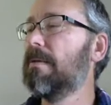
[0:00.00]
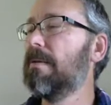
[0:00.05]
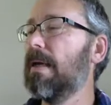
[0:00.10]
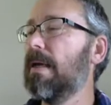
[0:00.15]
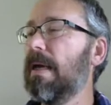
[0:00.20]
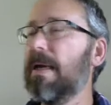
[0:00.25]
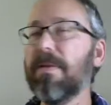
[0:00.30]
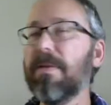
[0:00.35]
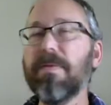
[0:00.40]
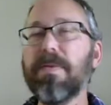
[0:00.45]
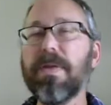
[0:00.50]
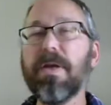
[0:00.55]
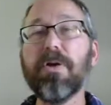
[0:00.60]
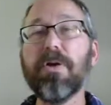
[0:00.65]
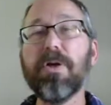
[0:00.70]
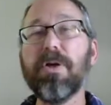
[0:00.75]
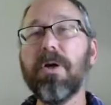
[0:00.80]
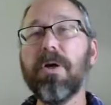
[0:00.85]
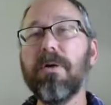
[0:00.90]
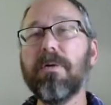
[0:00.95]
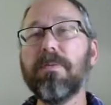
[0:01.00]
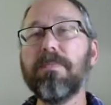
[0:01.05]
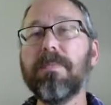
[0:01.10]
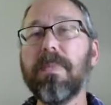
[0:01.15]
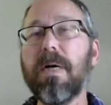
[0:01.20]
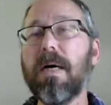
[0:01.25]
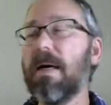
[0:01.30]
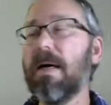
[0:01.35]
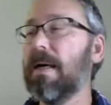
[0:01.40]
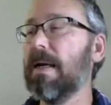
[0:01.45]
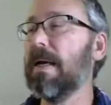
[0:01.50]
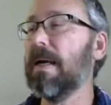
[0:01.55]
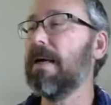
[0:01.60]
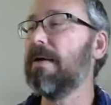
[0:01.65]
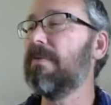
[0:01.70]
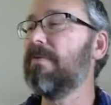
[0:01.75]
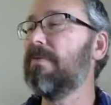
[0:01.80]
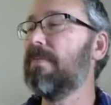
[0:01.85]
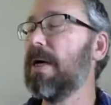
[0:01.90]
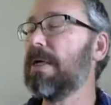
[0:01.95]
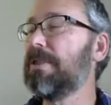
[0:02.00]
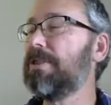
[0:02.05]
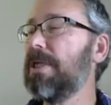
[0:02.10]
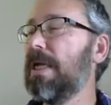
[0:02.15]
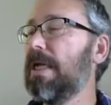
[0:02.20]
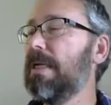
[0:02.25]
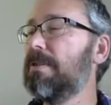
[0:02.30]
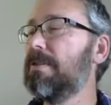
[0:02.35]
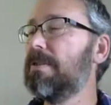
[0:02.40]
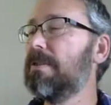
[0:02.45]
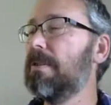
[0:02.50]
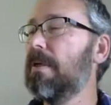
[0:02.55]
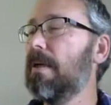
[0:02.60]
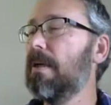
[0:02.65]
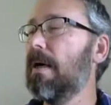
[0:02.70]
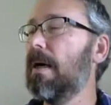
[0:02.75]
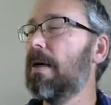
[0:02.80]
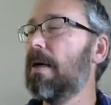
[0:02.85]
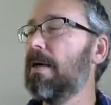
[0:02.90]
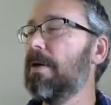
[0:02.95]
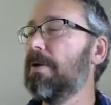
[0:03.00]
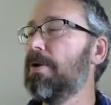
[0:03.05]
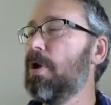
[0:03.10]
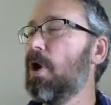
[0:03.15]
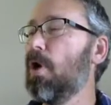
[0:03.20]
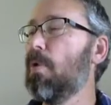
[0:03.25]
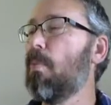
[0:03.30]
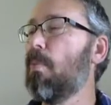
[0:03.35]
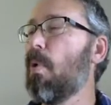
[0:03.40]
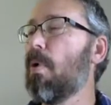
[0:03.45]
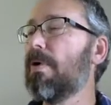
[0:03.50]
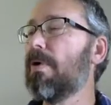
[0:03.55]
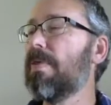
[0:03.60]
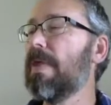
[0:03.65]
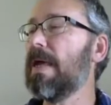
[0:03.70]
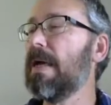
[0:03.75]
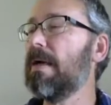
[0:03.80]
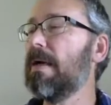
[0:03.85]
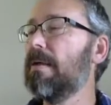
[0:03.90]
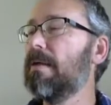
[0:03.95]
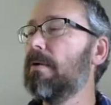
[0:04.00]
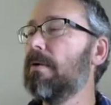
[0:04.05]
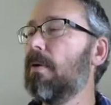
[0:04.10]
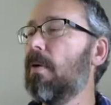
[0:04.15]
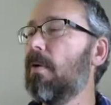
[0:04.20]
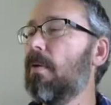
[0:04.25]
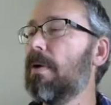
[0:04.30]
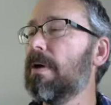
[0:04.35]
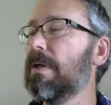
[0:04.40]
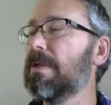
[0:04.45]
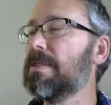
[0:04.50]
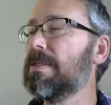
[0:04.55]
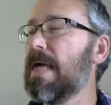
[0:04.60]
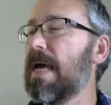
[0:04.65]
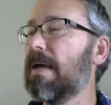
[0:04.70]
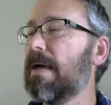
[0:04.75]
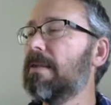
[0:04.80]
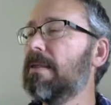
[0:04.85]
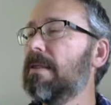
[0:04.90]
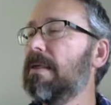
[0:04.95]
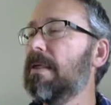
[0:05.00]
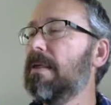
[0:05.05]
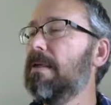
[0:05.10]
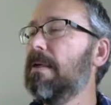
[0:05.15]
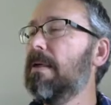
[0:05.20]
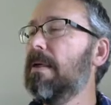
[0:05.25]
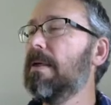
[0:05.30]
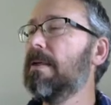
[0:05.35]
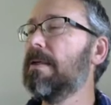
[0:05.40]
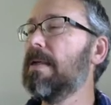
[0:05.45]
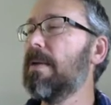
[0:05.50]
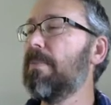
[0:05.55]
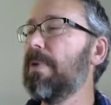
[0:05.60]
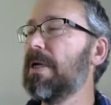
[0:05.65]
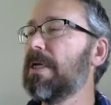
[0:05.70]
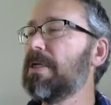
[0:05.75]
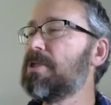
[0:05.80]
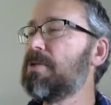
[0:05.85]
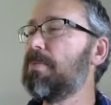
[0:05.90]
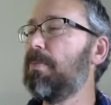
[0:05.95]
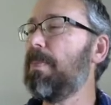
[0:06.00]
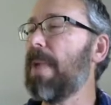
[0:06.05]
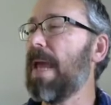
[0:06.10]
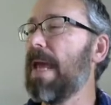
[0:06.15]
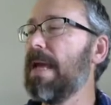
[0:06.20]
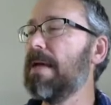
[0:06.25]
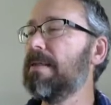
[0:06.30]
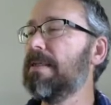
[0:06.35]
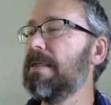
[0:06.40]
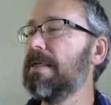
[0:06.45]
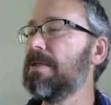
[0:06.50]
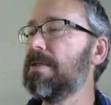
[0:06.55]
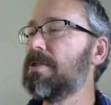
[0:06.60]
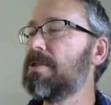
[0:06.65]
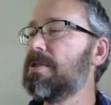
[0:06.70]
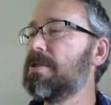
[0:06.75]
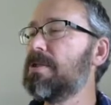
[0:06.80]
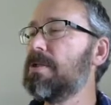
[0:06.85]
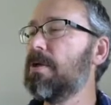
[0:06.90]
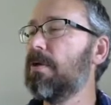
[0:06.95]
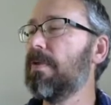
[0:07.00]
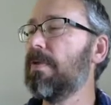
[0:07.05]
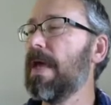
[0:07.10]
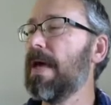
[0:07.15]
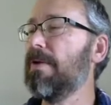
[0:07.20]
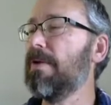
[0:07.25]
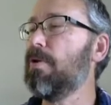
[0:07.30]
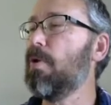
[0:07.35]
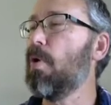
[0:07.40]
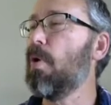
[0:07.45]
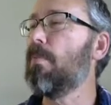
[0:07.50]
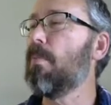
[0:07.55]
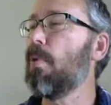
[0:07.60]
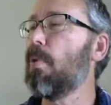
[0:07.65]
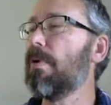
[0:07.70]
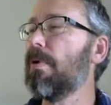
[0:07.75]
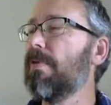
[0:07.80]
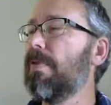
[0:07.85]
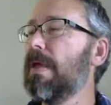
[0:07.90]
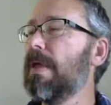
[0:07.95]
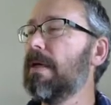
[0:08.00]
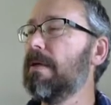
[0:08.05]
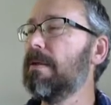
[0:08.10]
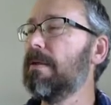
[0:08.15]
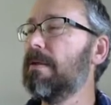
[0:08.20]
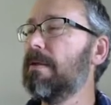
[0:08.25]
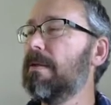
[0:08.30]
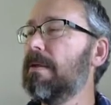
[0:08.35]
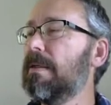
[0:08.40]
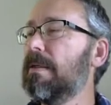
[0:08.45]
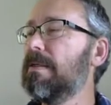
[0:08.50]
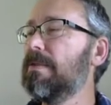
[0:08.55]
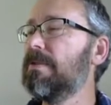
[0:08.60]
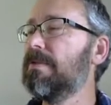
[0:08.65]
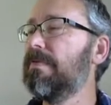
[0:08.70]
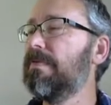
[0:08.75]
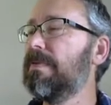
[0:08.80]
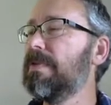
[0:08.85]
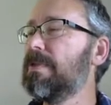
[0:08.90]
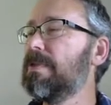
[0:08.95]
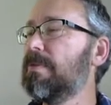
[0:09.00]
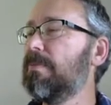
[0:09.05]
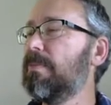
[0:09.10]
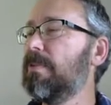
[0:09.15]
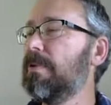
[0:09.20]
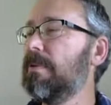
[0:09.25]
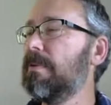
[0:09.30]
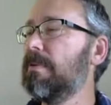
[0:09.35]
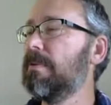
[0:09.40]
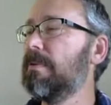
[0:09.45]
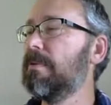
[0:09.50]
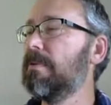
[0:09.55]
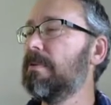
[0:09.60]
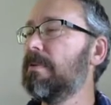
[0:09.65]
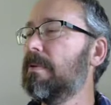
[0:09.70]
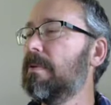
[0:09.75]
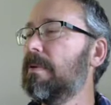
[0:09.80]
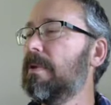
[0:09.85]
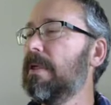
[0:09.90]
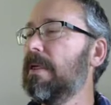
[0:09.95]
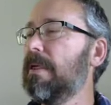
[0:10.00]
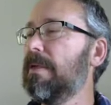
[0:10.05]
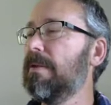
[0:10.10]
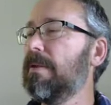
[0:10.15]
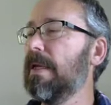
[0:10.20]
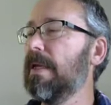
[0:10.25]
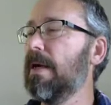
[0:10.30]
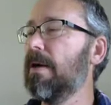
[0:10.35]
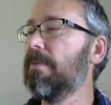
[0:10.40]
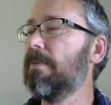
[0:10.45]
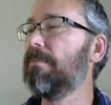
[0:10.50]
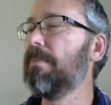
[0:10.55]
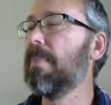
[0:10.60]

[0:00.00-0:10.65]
And there you go. I have my change, no more than or exactly. Now I'm going to expand this so that no more than is visible in there.